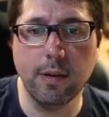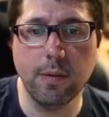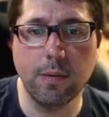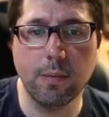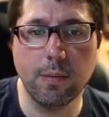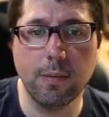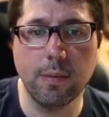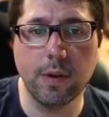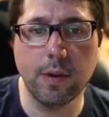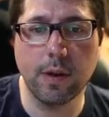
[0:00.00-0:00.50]

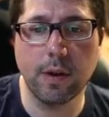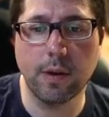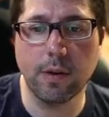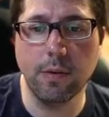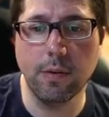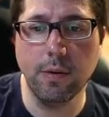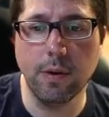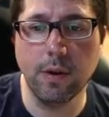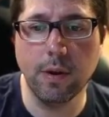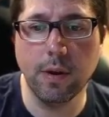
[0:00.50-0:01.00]
We take a
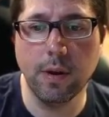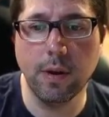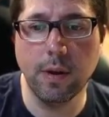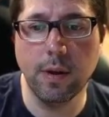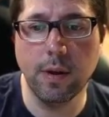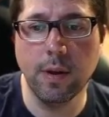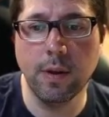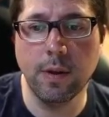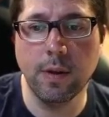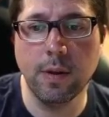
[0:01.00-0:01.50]
rook,
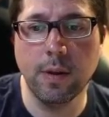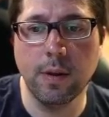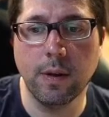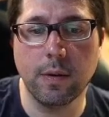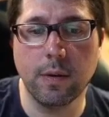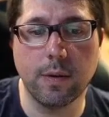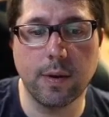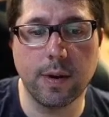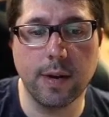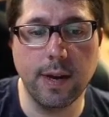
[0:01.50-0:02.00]

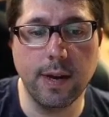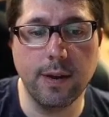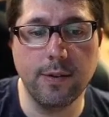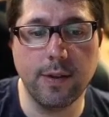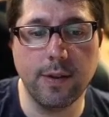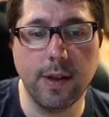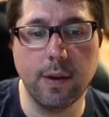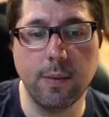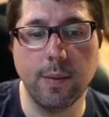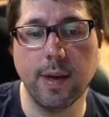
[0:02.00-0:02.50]
rook takes,
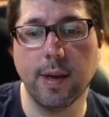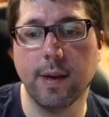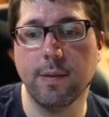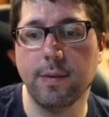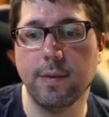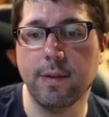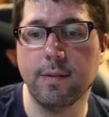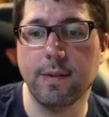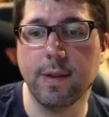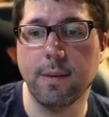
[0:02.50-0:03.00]
and we have
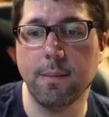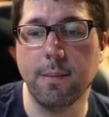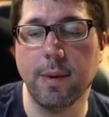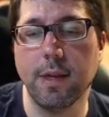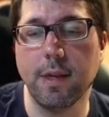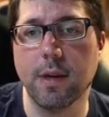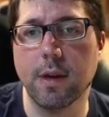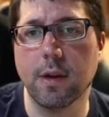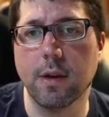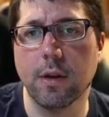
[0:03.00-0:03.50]
this
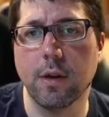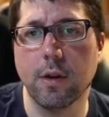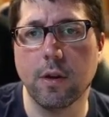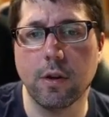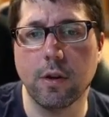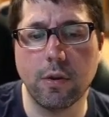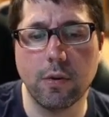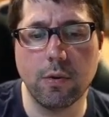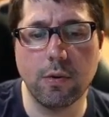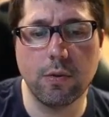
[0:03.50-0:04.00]
amazing
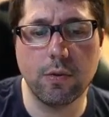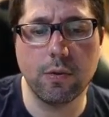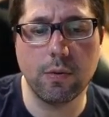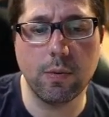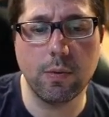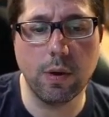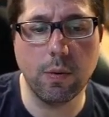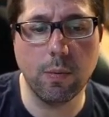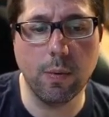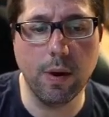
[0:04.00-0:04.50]
rook to
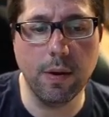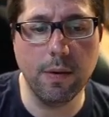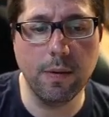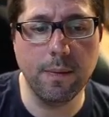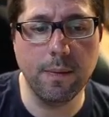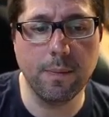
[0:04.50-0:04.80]
e1.